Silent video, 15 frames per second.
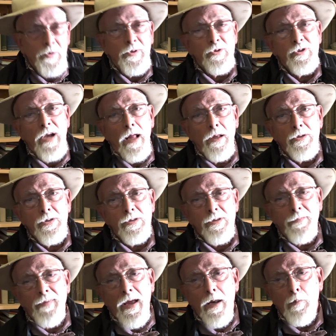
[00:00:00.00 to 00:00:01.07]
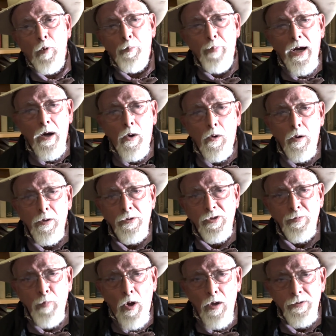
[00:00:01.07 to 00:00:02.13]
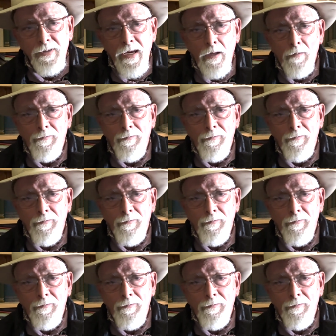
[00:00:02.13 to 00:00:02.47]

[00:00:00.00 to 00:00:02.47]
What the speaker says: the challenges of animal power and small-scale